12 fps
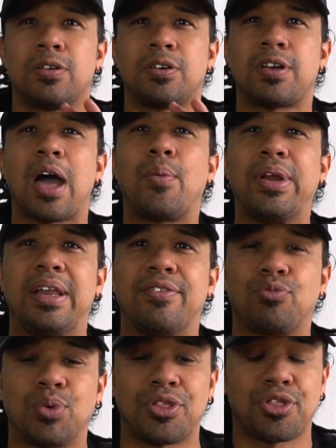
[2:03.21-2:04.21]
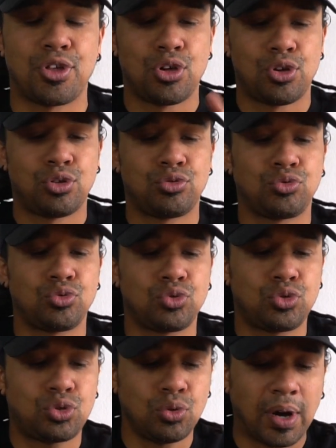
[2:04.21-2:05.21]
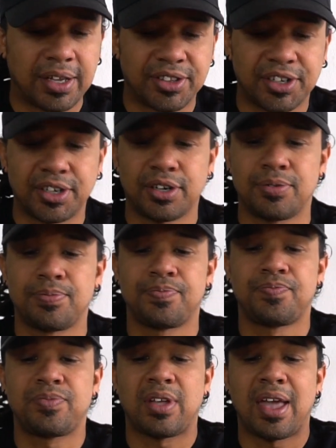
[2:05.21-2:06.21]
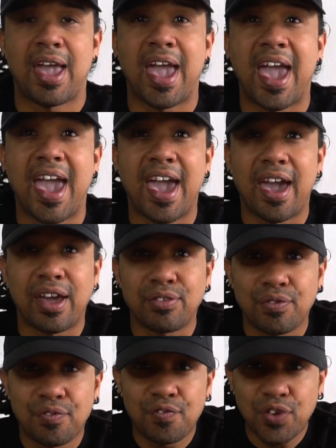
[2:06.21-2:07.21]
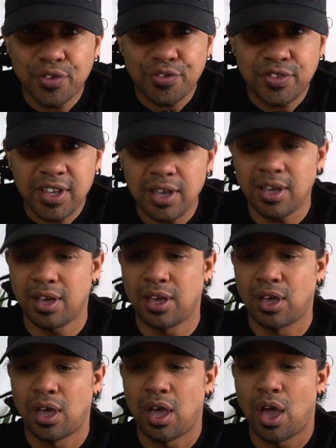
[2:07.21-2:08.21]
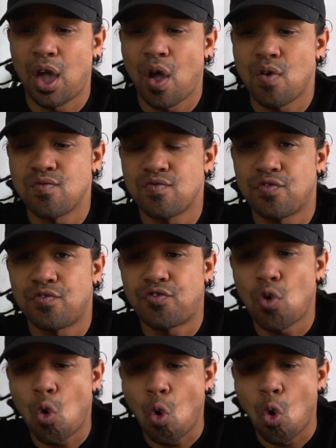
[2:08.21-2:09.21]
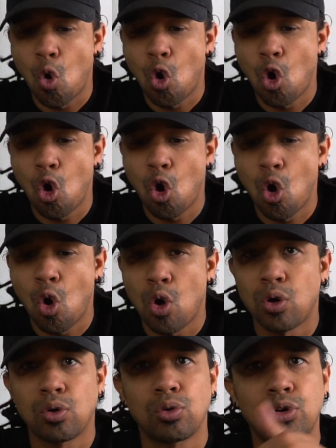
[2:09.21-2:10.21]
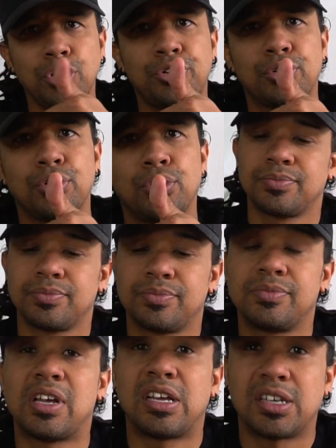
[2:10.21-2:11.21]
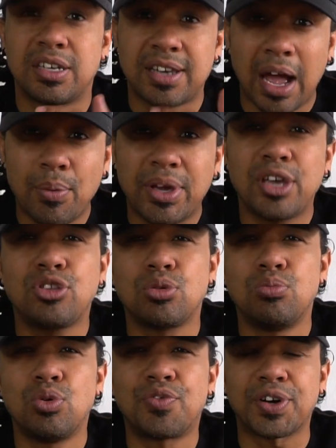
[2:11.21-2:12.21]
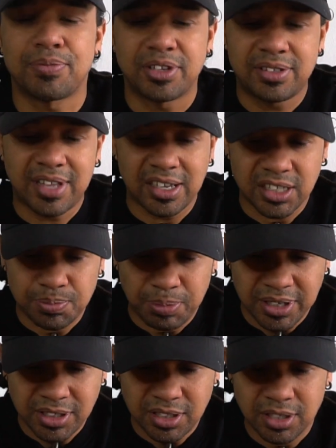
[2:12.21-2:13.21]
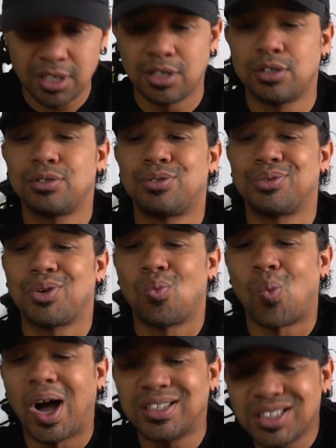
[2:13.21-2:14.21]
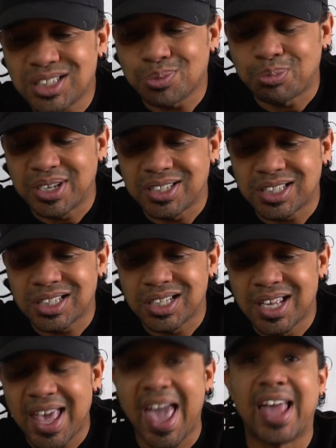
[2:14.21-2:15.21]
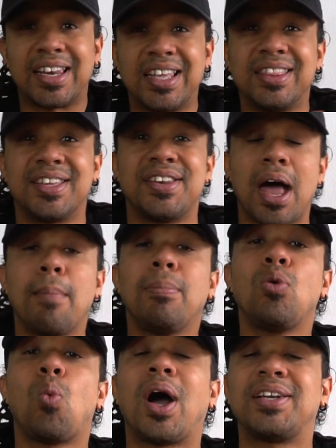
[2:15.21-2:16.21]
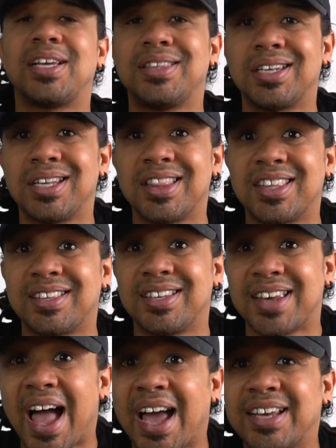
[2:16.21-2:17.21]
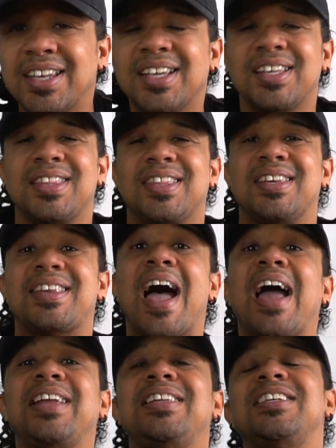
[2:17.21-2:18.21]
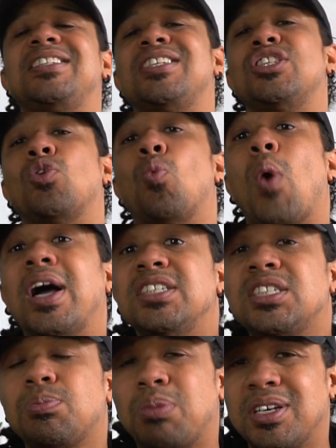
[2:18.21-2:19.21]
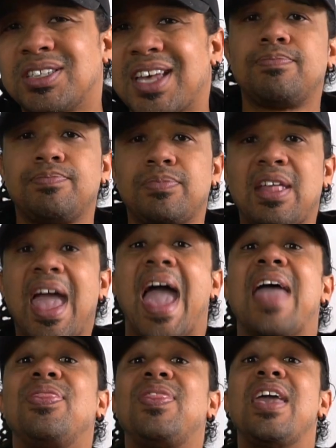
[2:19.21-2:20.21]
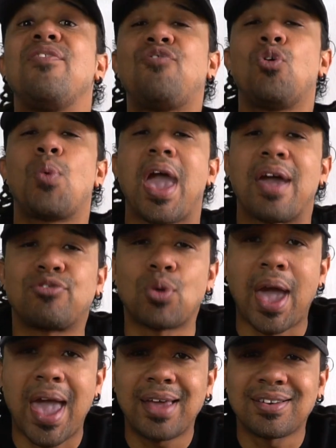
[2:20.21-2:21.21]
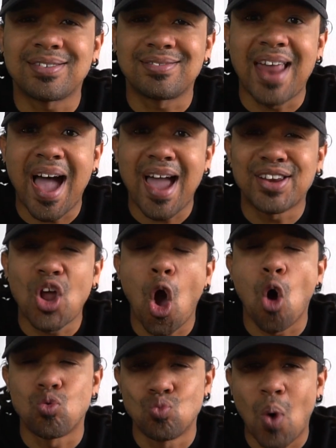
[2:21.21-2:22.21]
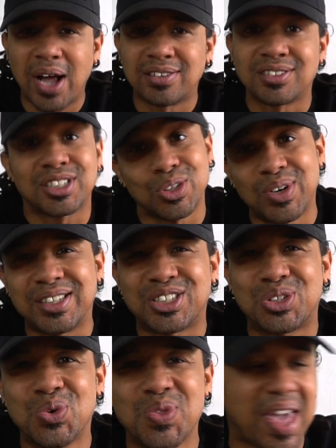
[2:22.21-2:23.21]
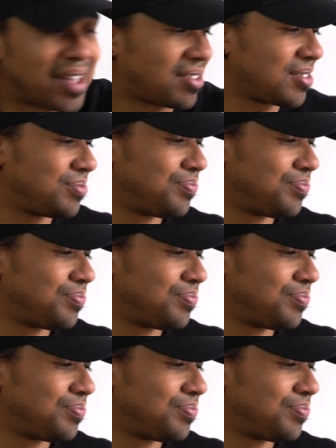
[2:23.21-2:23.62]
Now we're left with 254. Good. Now we're going to move from the tens place to the ones place, and in the number 139, the 9 is in the ones place, and therefore we have to add 9 ones. So let's do that.